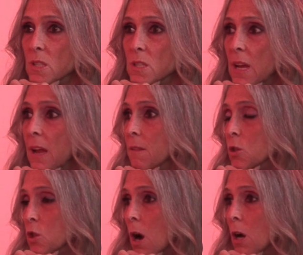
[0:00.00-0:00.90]
set the
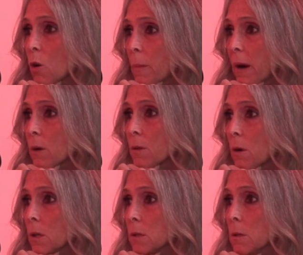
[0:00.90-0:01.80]
Chicago
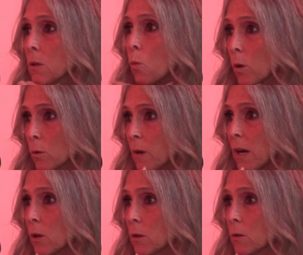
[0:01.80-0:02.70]
Marathon, the world
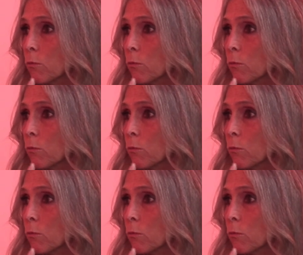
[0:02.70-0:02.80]
record,